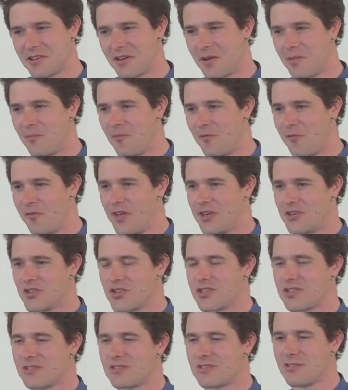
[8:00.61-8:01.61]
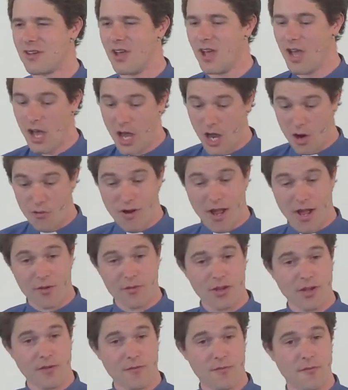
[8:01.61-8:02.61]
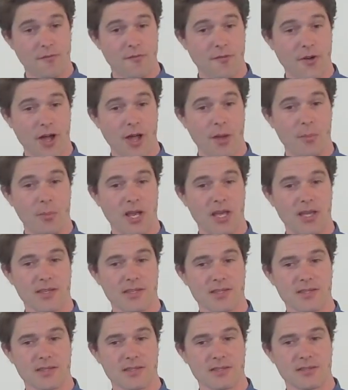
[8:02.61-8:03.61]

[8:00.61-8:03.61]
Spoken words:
time fish, around a fireplace.